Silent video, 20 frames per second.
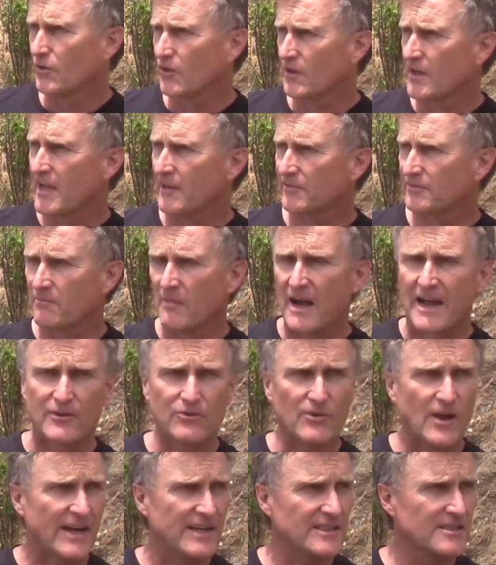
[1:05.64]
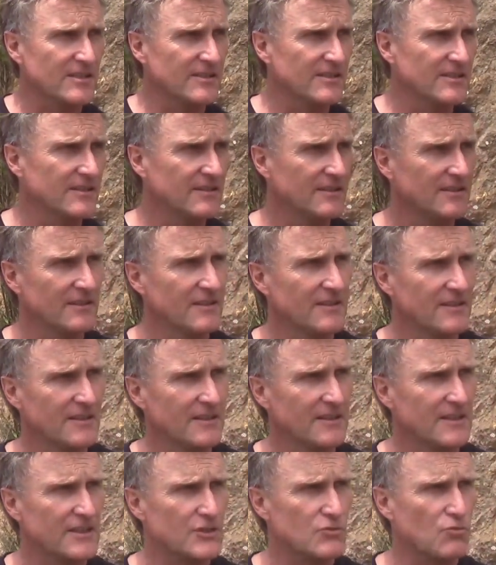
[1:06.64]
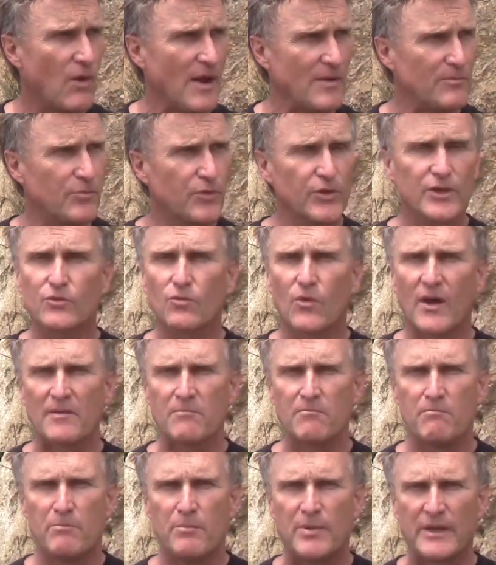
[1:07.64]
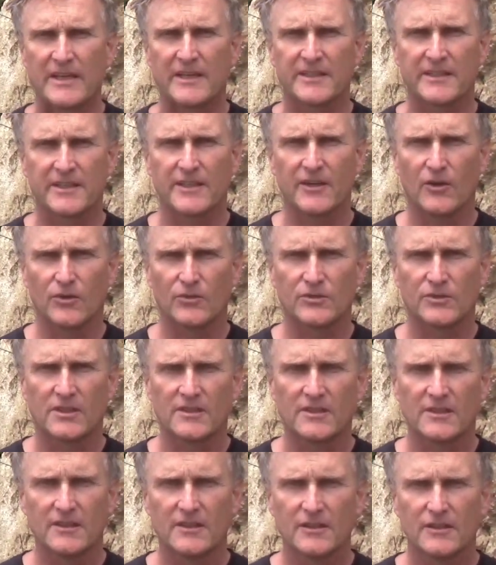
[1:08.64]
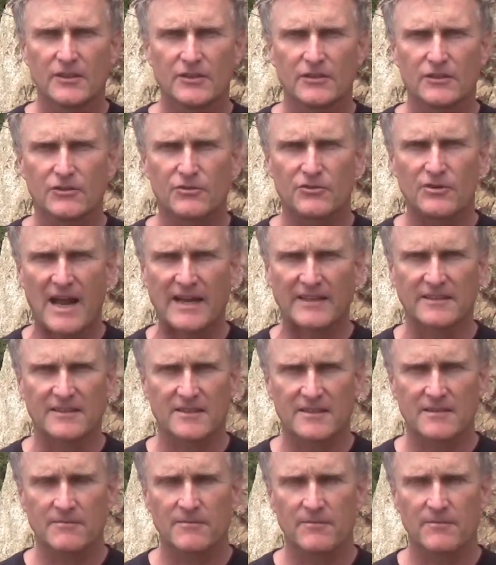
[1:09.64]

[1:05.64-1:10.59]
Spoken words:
left, my right, is 1.1 billion year old granites.